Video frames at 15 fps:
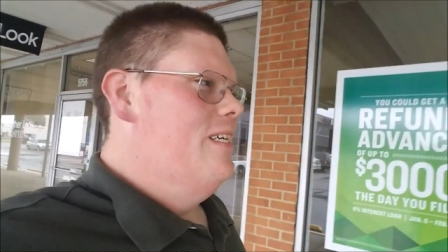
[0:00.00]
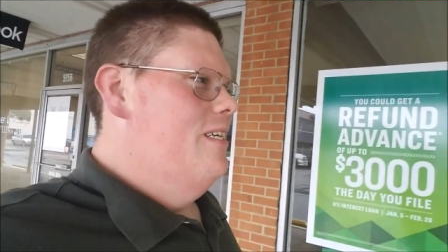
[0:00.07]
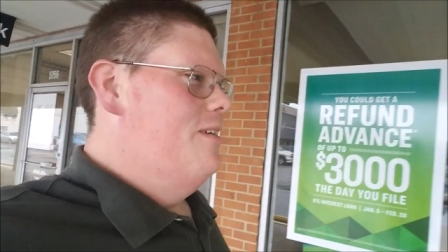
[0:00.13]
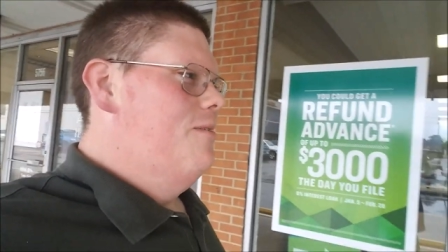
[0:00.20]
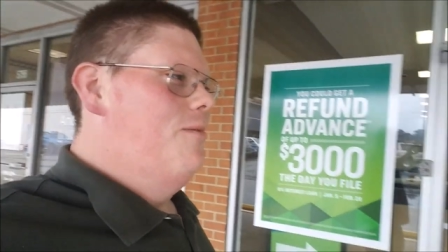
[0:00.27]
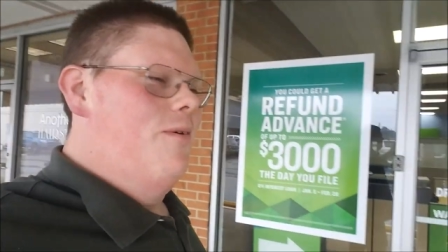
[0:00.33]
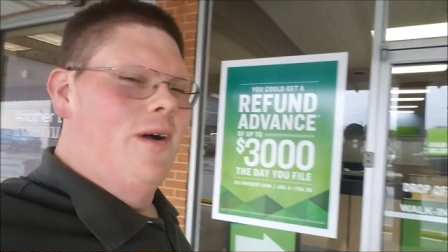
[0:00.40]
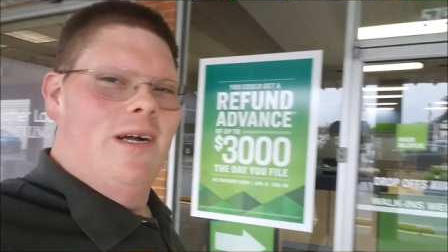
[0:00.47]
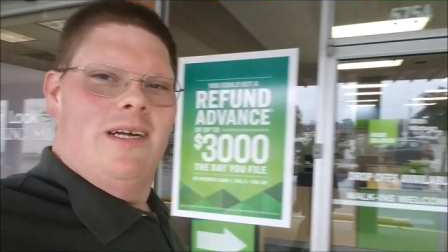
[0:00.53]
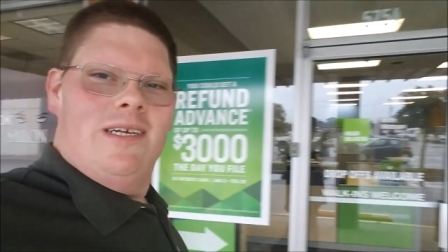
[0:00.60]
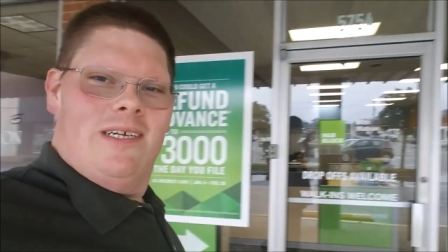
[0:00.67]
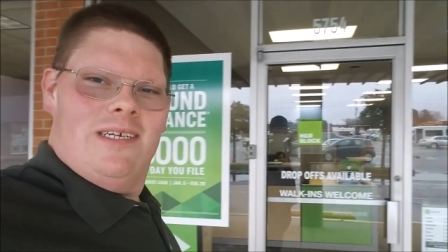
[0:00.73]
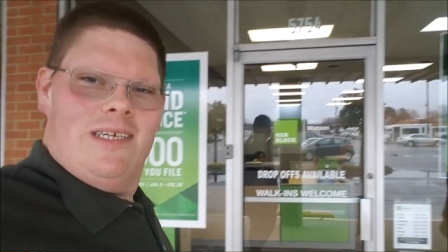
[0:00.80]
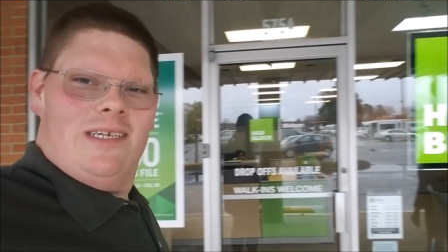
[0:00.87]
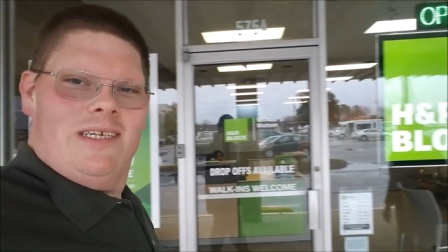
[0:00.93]
I got
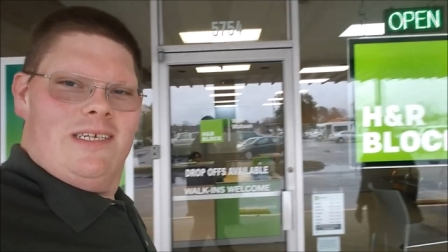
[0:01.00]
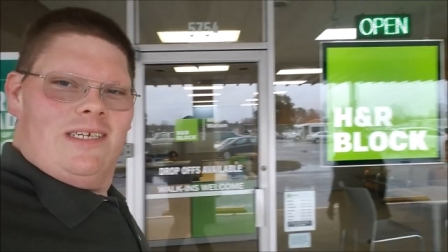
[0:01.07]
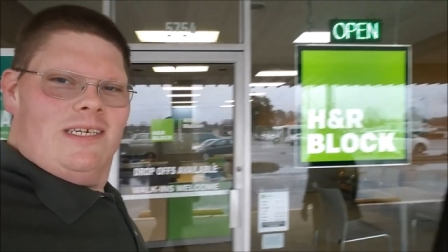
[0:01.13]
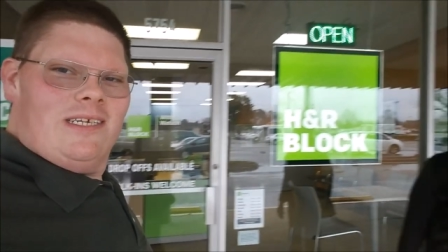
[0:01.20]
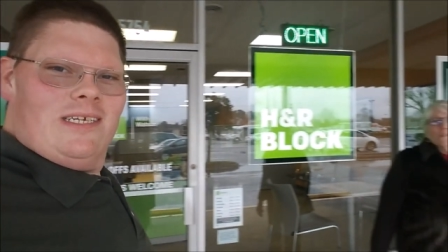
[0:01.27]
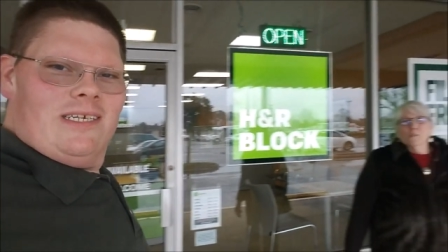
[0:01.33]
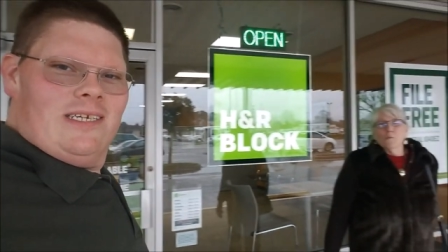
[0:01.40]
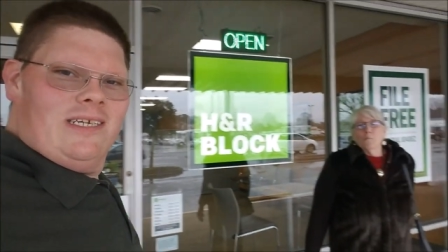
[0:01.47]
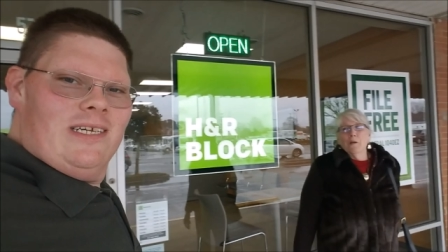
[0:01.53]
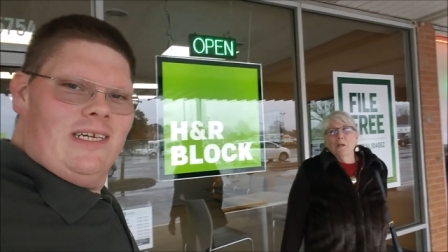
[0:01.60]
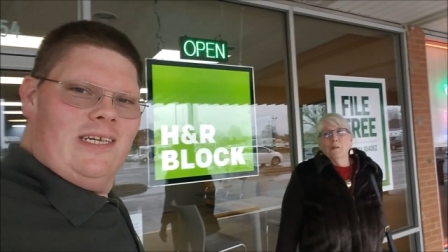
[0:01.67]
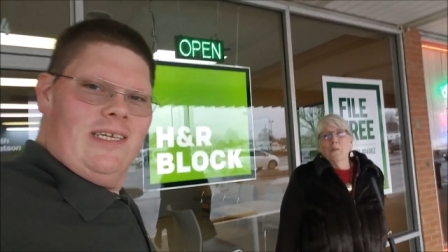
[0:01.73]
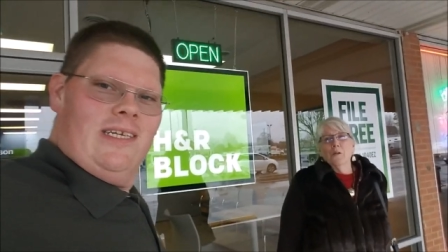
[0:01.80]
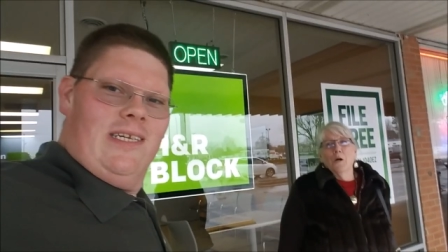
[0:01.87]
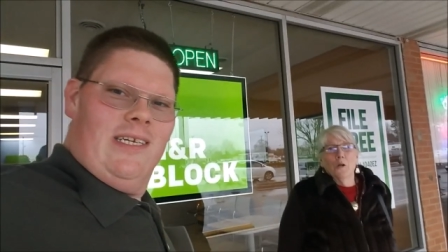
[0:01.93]
you, 40 pounds is
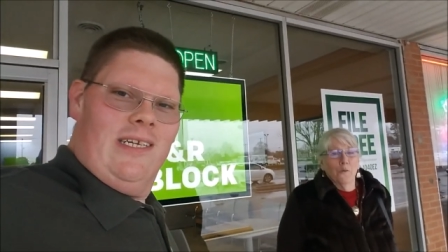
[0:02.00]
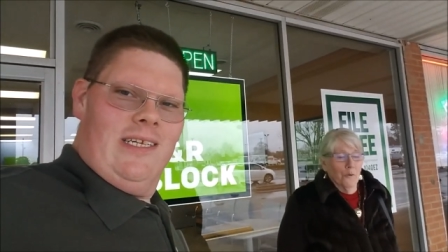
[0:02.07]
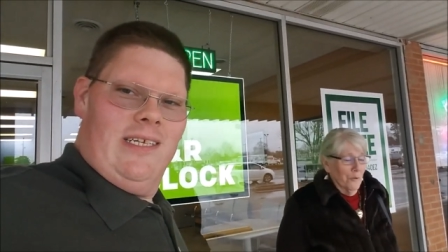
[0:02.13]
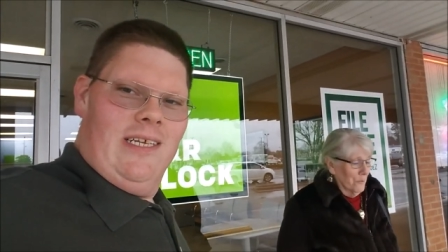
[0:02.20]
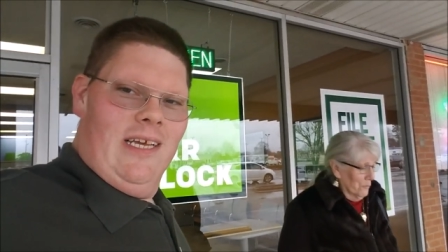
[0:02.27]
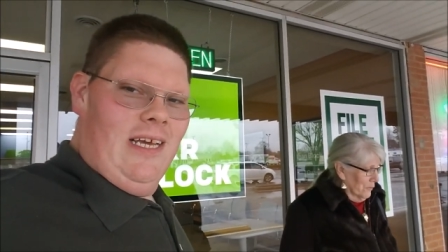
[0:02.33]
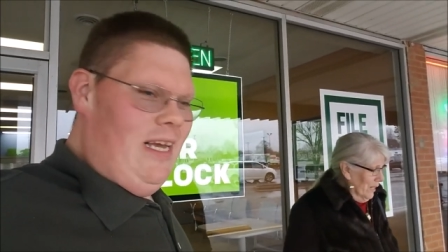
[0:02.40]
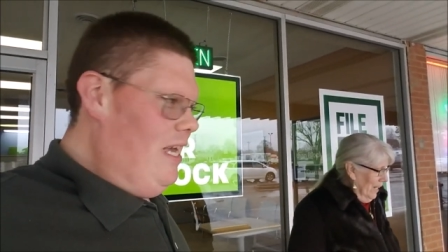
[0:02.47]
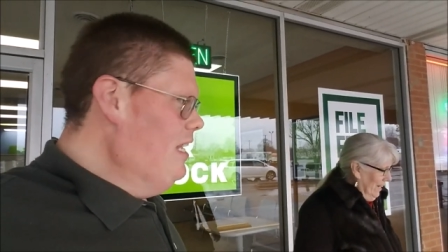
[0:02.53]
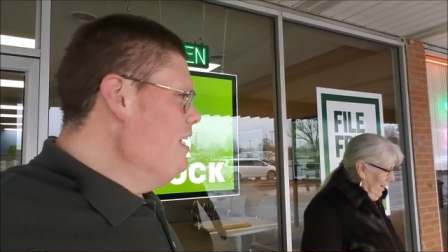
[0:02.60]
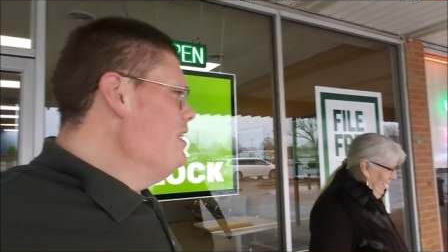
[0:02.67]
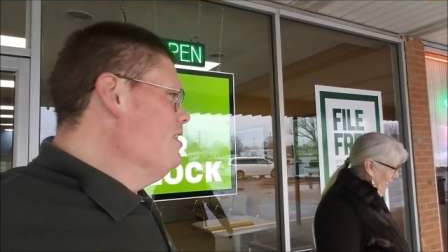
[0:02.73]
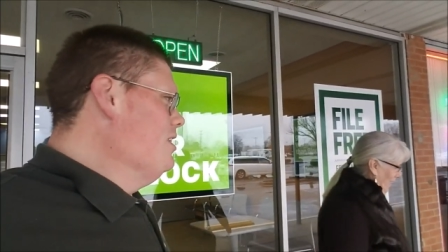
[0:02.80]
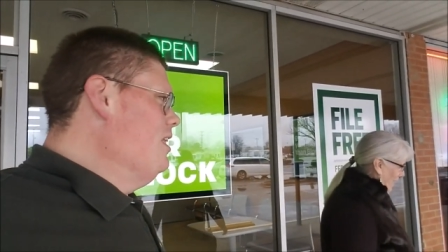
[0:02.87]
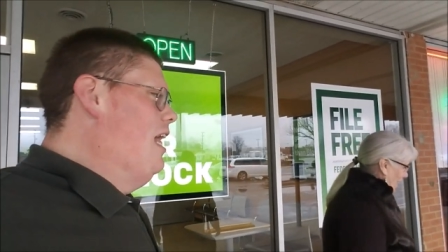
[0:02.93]
better than 100. it
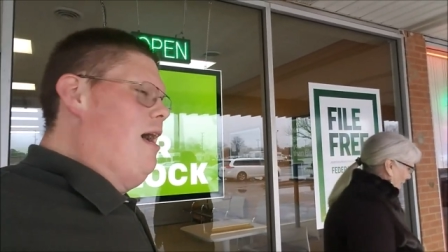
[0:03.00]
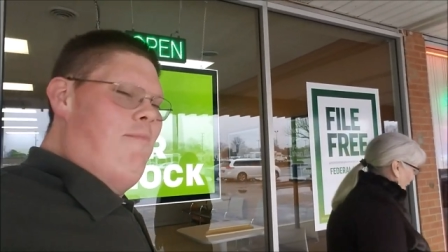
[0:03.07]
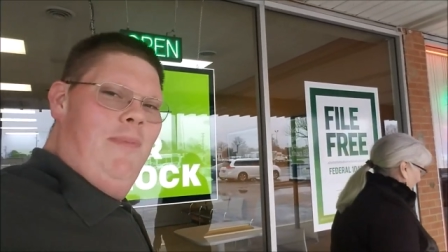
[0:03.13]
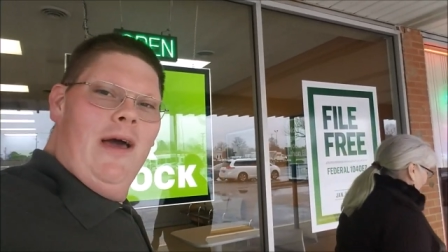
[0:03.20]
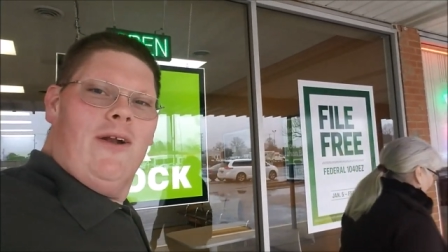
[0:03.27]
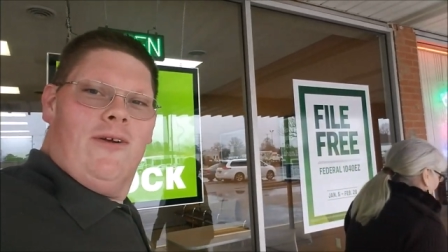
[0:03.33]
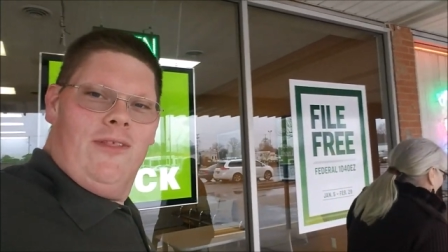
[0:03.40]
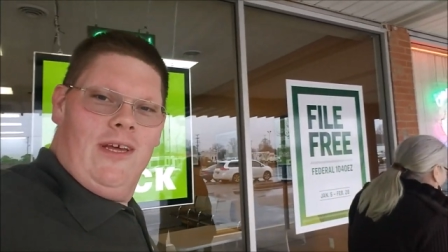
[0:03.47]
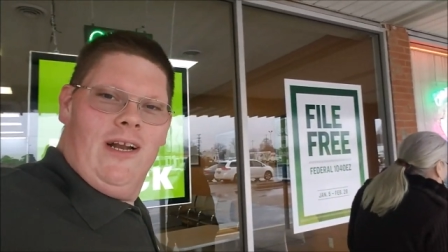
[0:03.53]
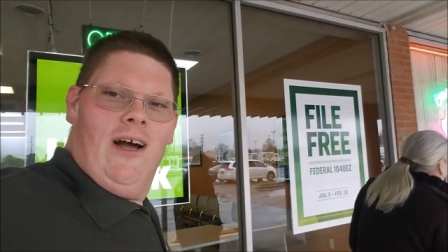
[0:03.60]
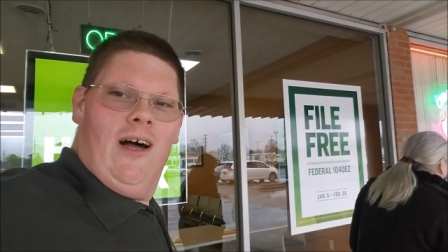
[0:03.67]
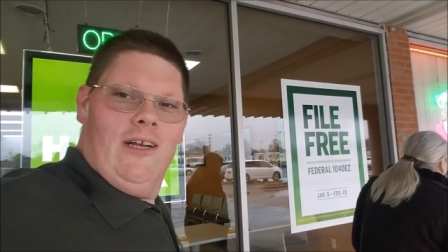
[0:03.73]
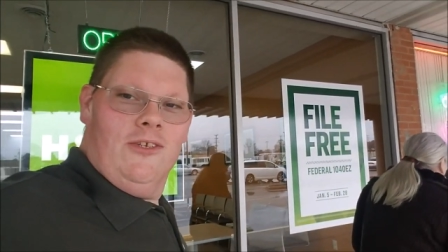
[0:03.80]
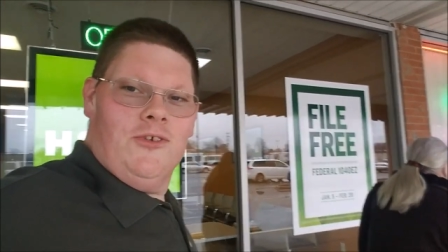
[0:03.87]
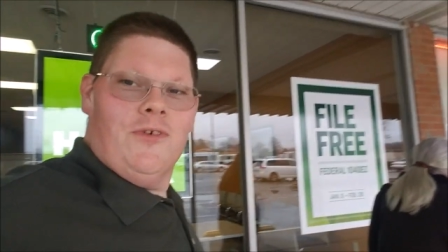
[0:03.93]
is a lot better than
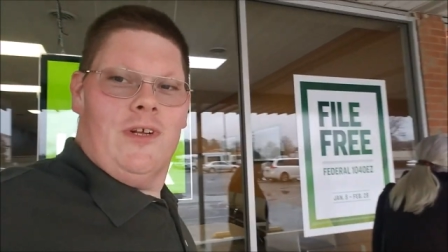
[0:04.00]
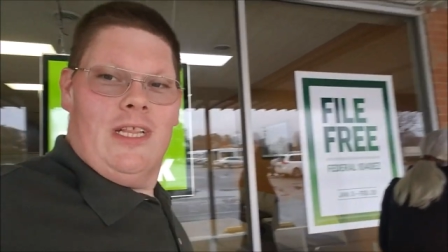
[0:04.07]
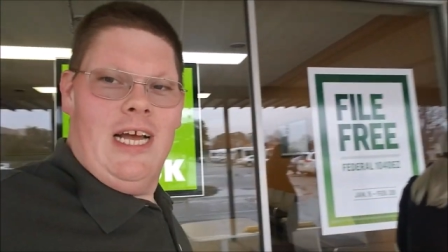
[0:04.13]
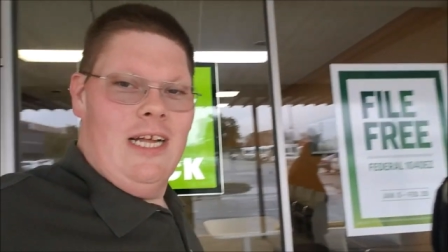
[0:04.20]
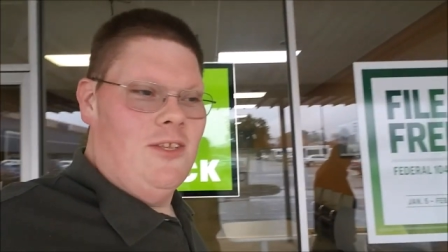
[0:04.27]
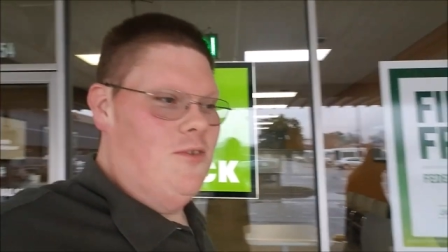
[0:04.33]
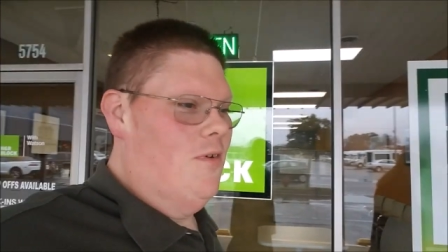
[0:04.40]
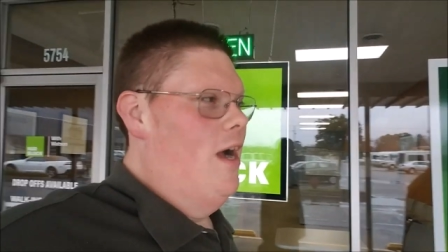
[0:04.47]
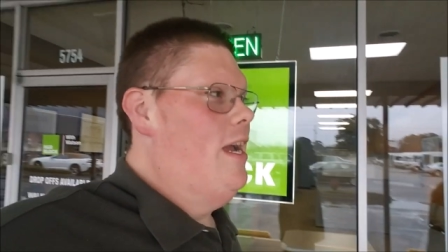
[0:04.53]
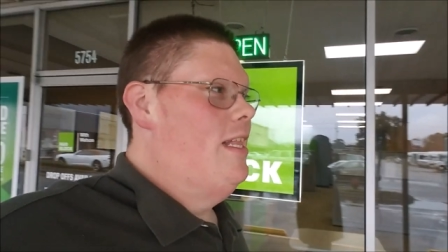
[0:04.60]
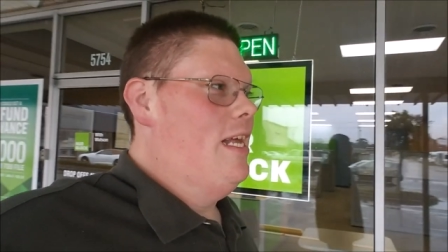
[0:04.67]
100. That's right.